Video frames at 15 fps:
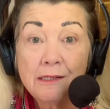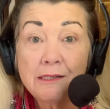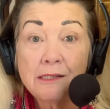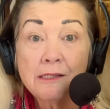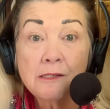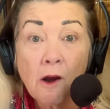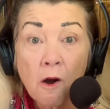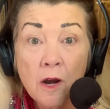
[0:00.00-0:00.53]

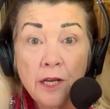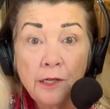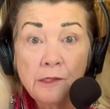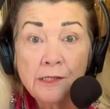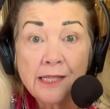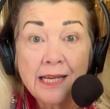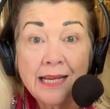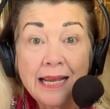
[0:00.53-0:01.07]
start
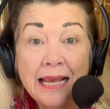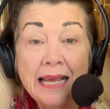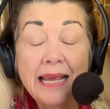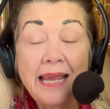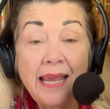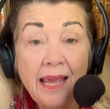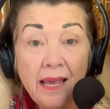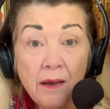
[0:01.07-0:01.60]
using
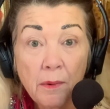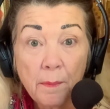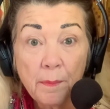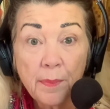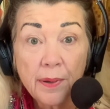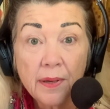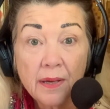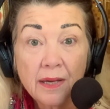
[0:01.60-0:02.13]
hemp